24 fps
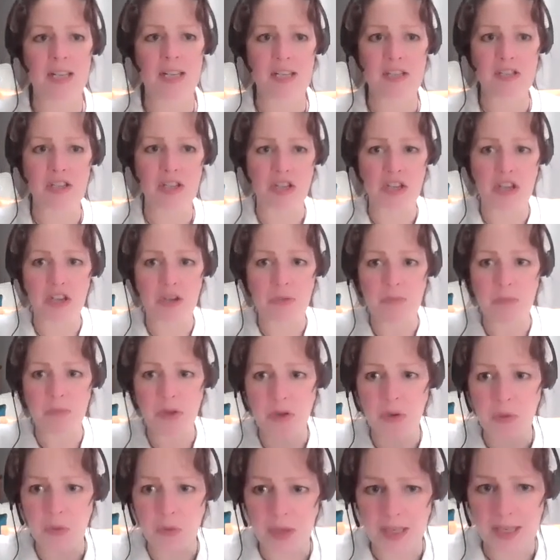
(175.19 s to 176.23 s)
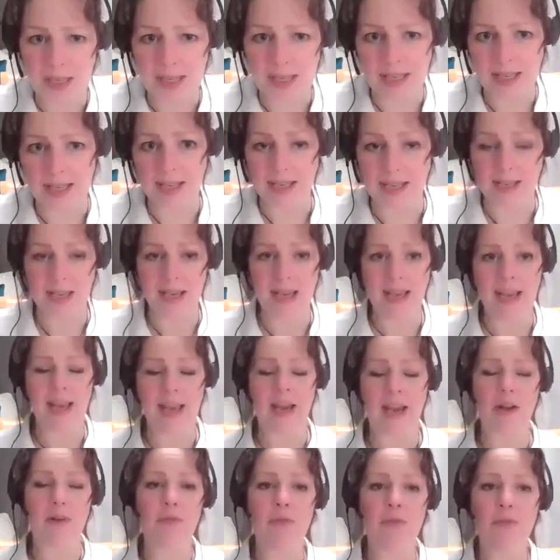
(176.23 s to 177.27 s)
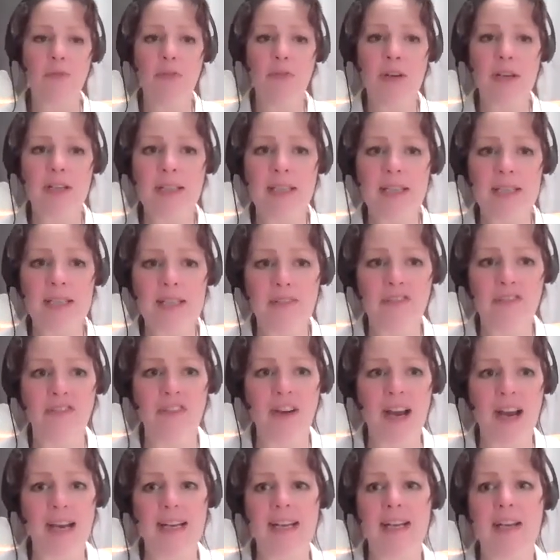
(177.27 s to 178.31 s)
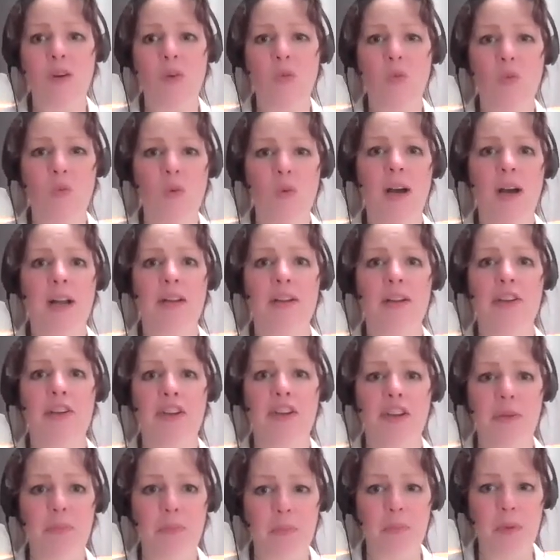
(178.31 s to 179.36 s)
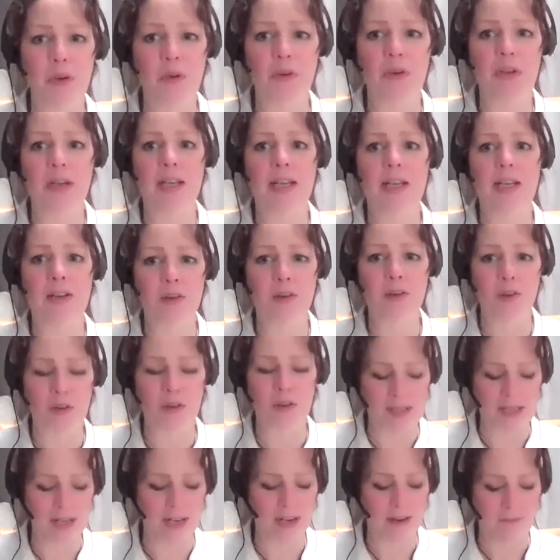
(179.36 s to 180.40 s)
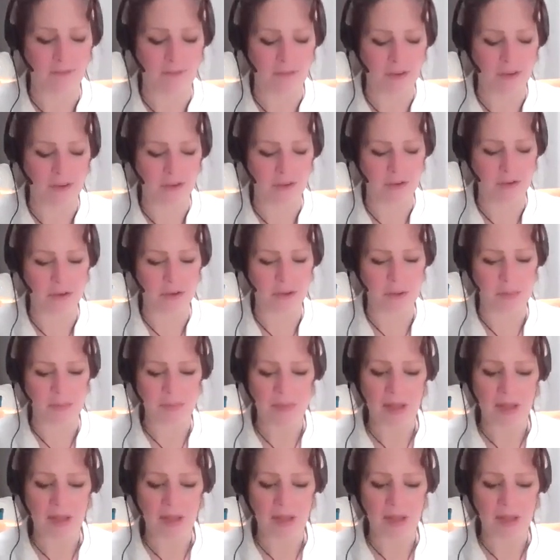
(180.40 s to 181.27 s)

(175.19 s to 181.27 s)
It's community and really defining what community looks like for you.